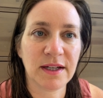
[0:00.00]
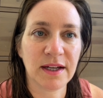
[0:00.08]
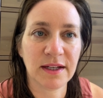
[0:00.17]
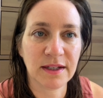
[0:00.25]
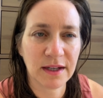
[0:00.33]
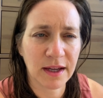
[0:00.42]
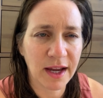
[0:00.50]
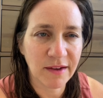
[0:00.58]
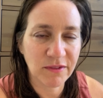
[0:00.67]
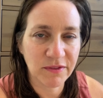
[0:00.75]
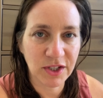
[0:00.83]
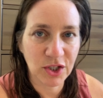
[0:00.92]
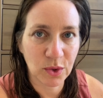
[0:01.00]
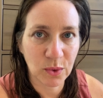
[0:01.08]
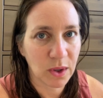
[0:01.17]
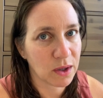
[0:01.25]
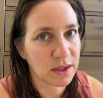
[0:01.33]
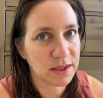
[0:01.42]
And I have a video
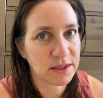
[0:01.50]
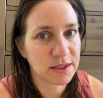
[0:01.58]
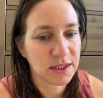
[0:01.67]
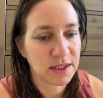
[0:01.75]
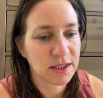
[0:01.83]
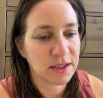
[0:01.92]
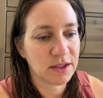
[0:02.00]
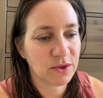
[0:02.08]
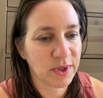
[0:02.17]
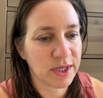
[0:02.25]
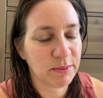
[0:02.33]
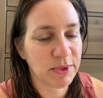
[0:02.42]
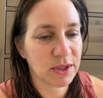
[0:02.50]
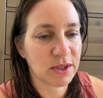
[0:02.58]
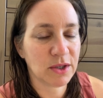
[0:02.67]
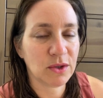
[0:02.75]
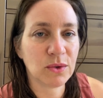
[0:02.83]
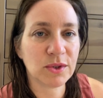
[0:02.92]
on the Great
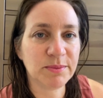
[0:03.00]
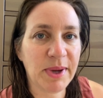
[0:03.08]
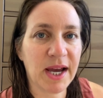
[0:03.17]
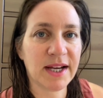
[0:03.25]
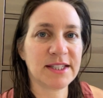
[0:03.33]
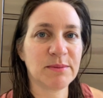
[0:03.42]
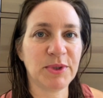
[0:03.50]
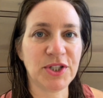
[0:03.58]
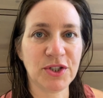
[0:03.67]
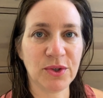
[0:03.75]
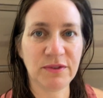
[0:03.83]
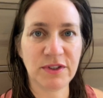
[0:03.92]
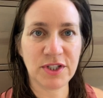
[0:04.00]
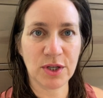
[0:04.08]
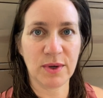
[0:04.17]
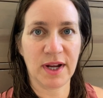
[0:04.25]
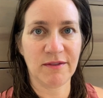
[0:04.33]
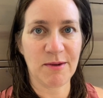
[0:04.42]
America Gold Pass, but you know, if you
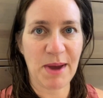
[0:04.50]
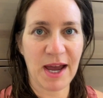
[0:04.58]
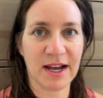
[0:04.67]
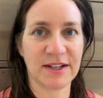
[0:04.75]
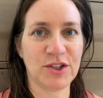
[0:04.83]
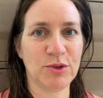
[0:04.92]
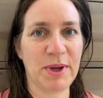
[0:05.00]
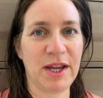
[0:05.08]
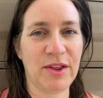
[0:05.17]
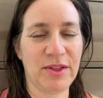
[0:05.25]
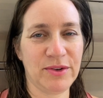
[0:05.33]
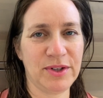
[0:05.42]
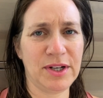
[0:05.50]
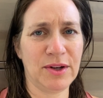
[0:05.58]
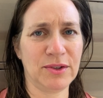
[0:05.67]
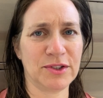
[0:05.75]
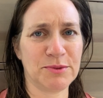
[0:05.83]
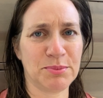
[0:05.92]
don't have a pass, you're paying
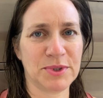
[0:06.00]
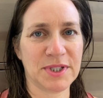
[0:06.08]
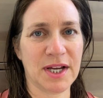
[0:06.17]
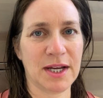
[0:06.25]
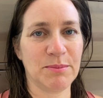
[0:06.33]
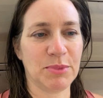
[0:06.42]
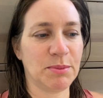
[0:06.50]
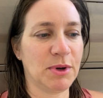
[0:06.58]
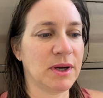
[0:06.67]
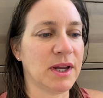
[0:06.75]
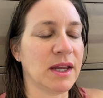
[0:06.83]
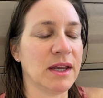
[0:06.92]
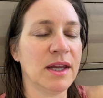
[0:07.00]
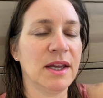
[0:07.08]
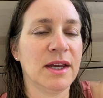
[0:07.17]
$30 per time per parking.